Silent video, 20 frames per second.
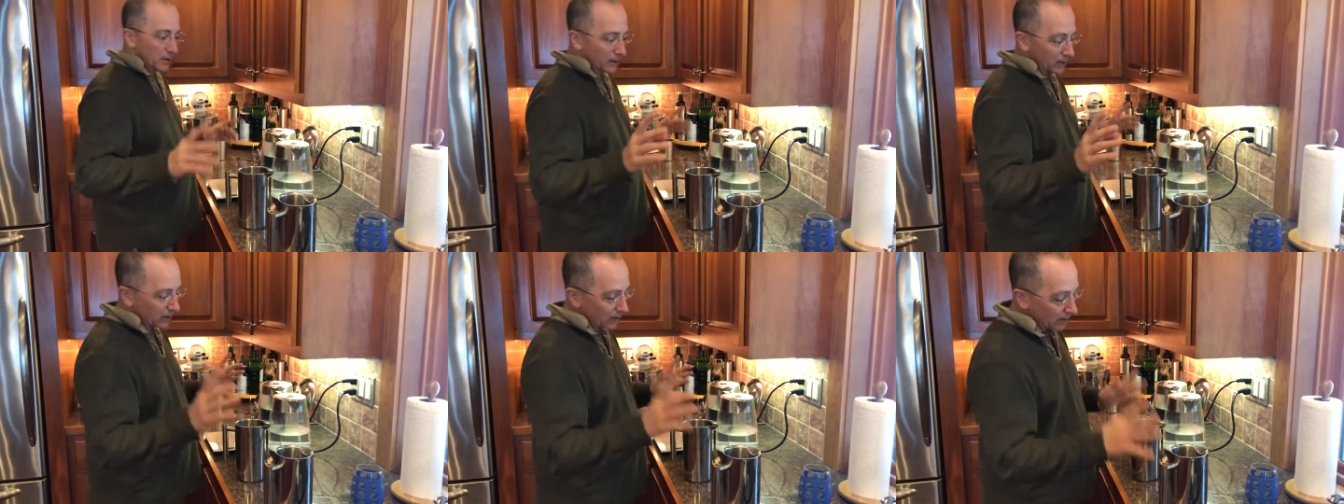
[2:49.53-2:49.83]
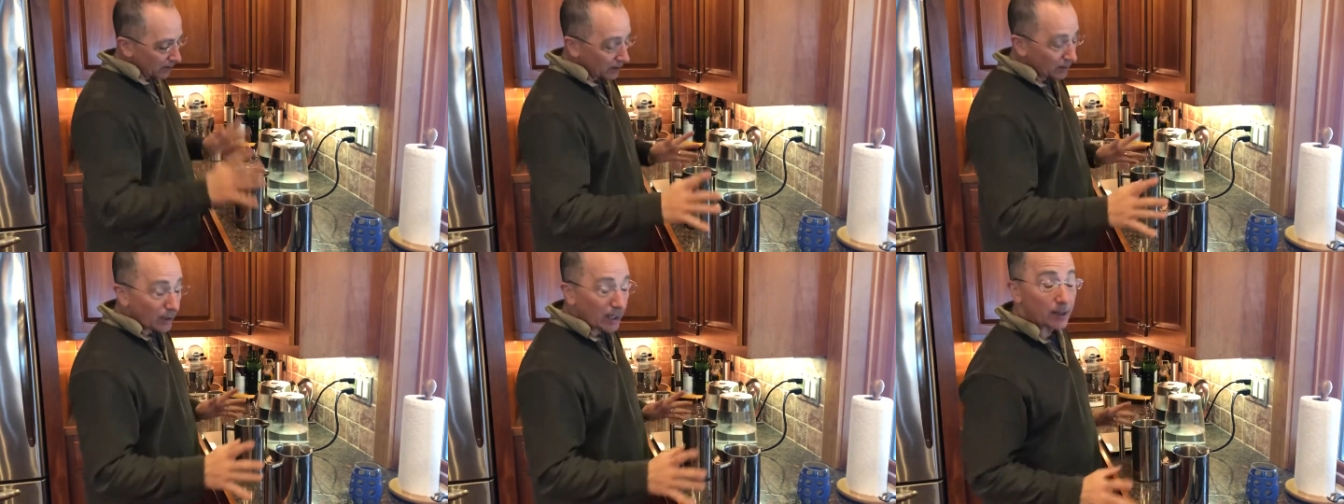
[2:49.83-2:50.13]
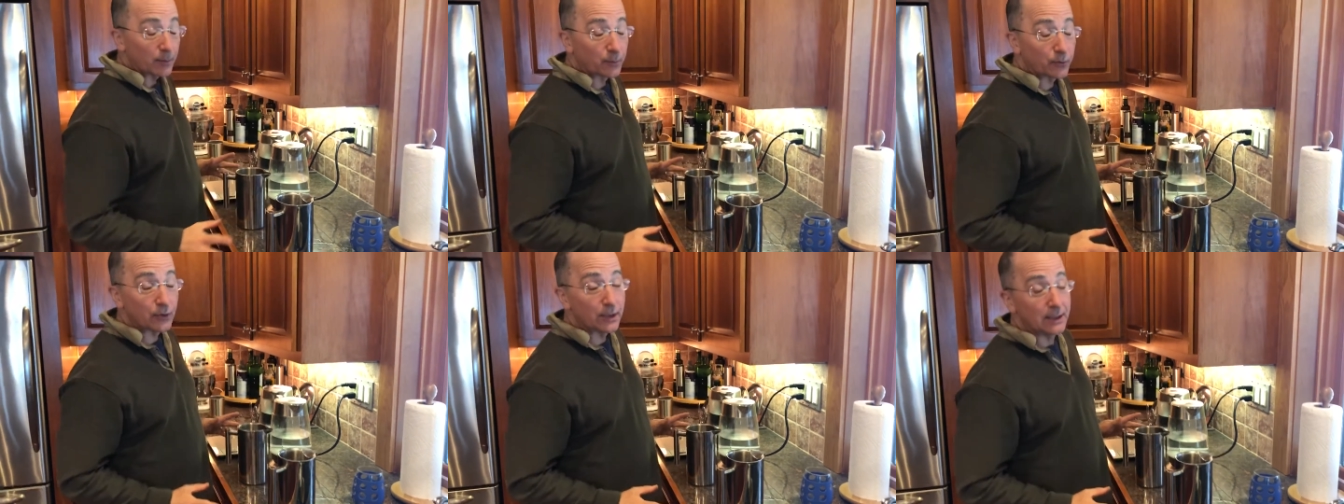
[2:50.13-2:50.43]
Well, I
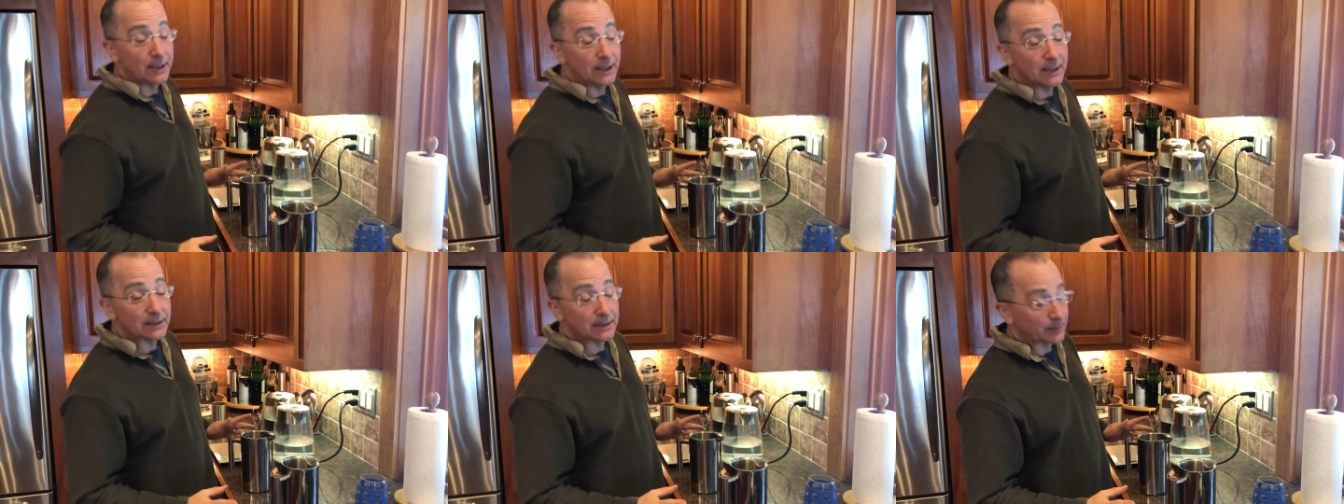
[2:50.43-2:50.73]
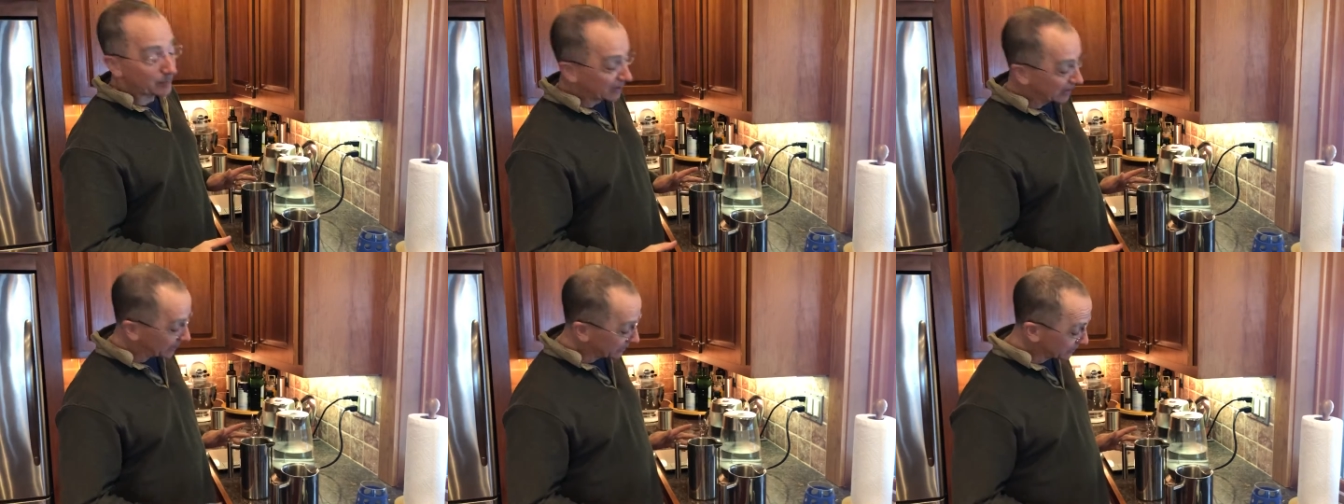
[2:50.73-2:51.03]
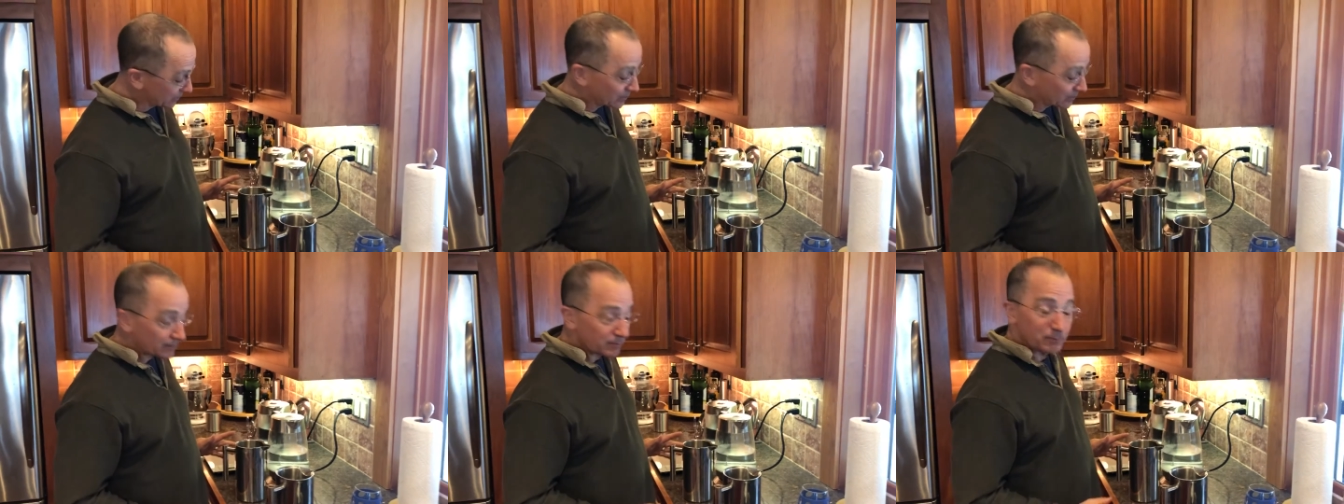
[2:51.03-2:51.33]
had to preheat the
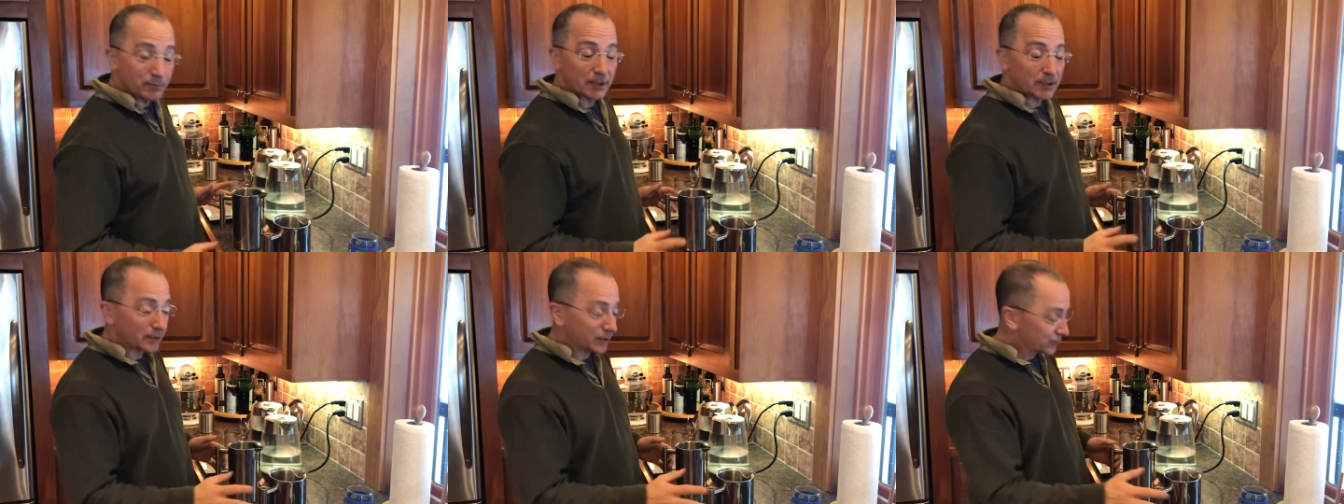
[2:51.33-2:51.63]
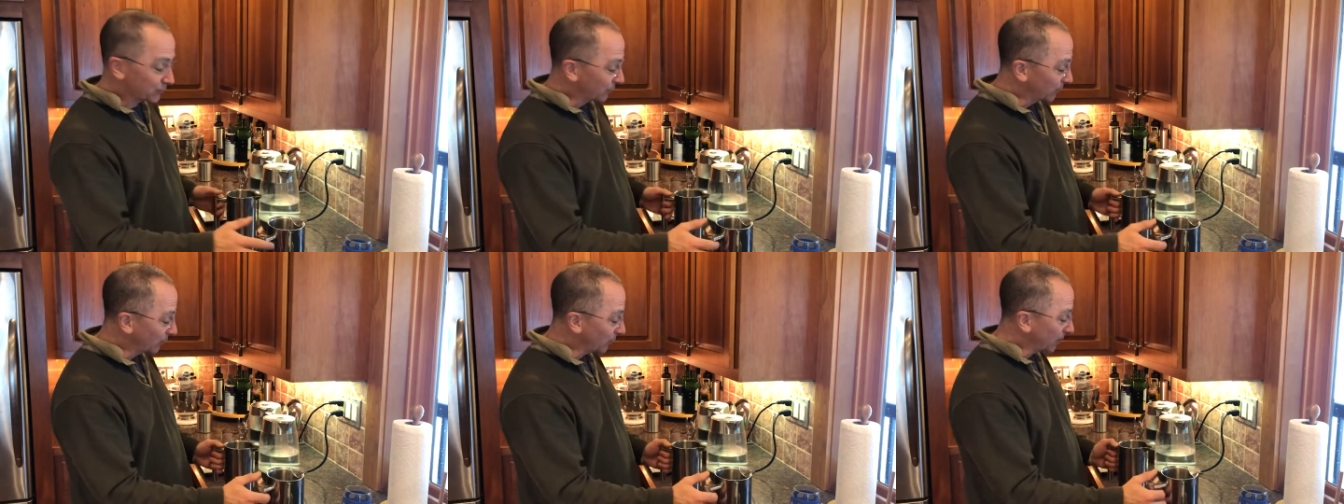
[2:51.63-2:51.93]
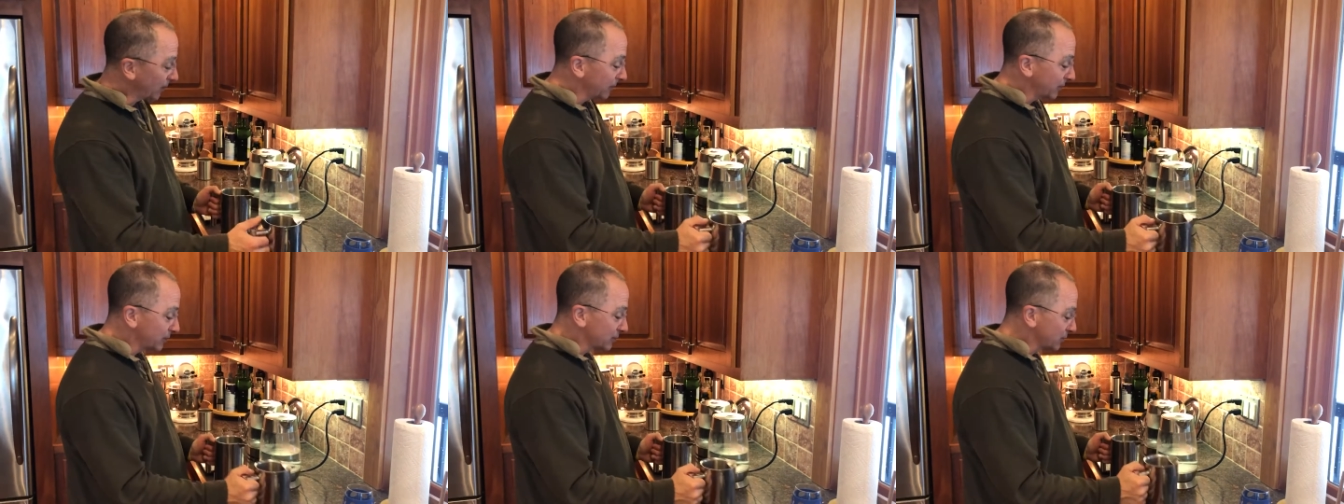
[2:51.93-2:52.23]
pots because we
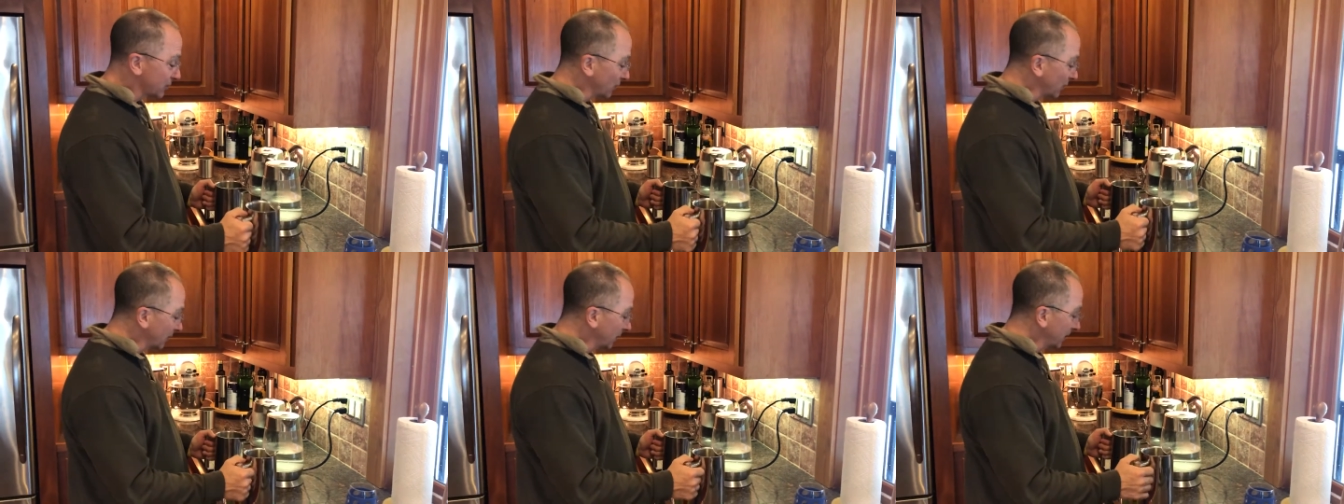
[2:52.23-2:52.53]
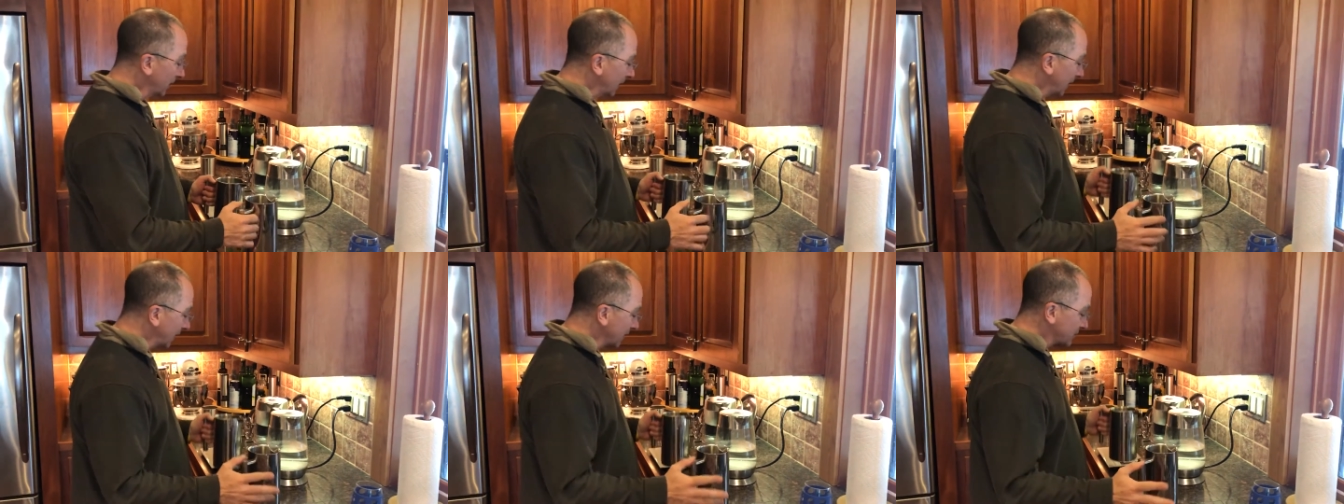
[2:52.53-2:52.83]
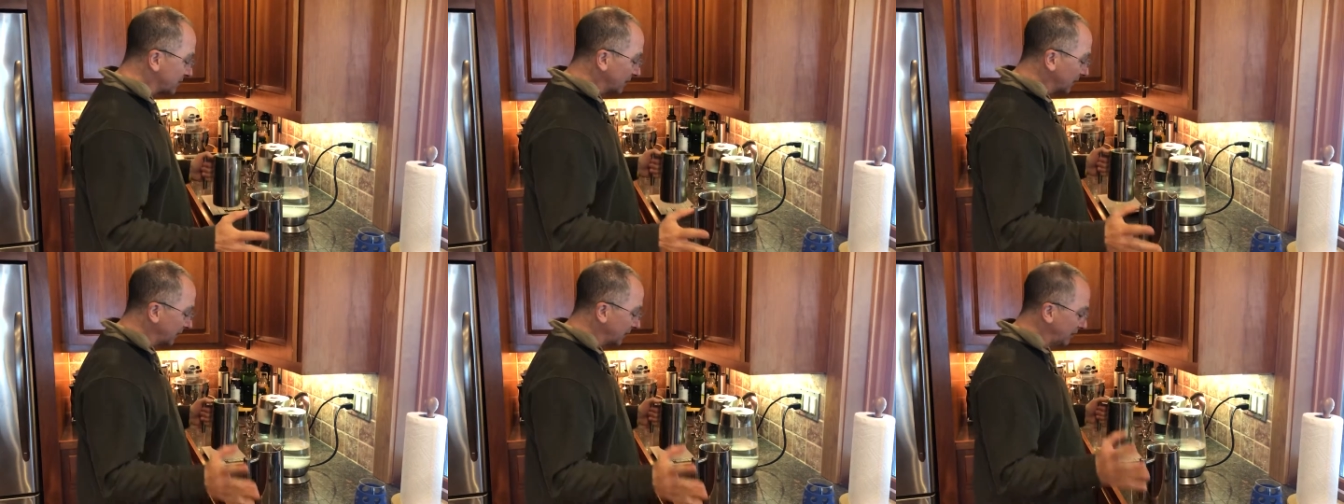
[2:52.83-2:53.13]
want to make sure that
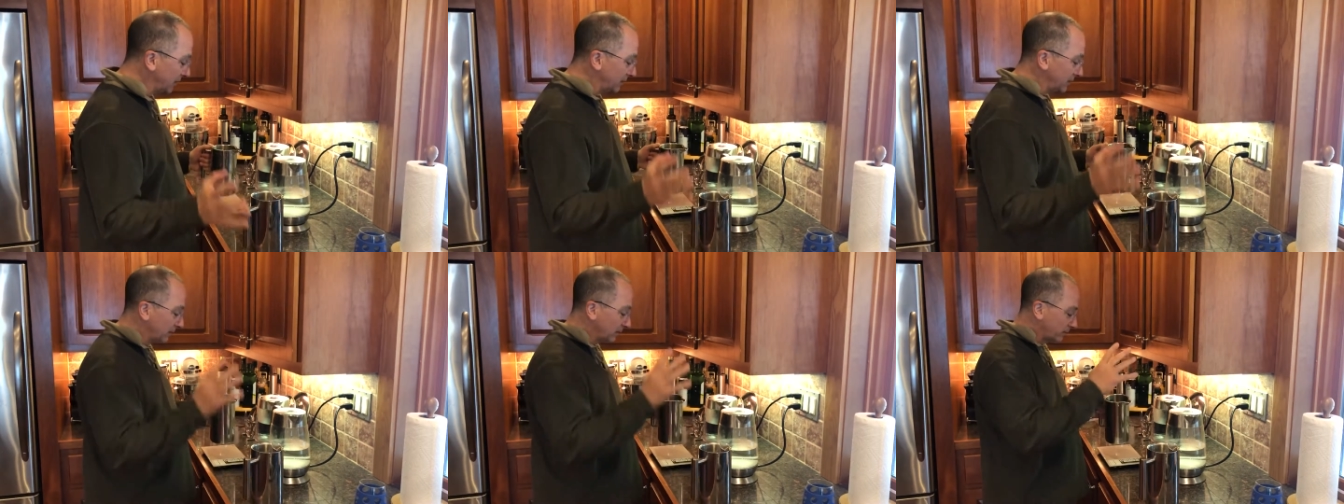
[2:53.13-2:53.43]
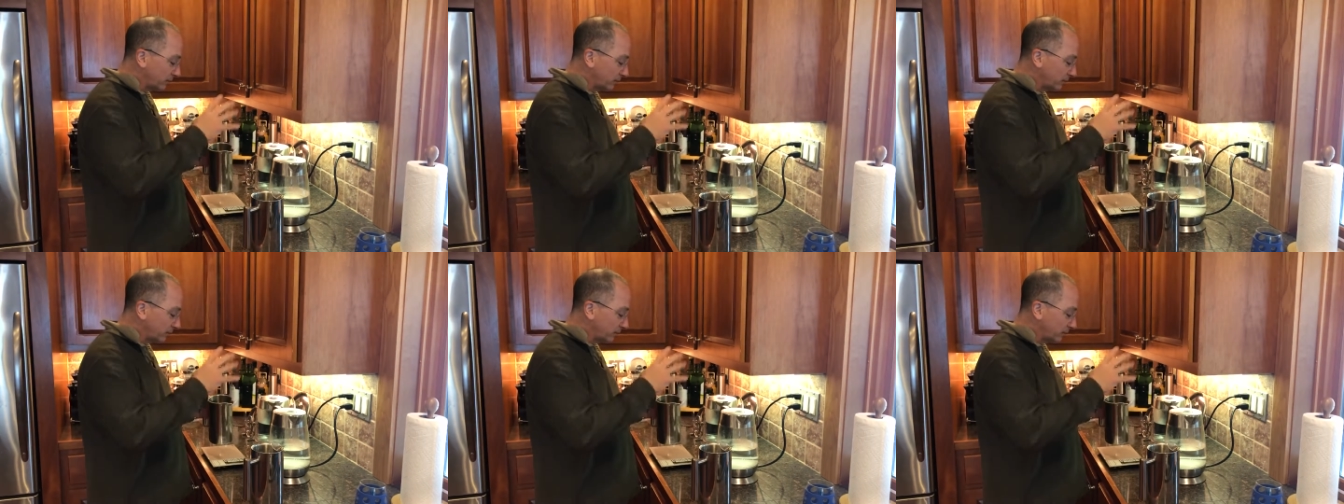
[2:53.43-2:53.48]
as I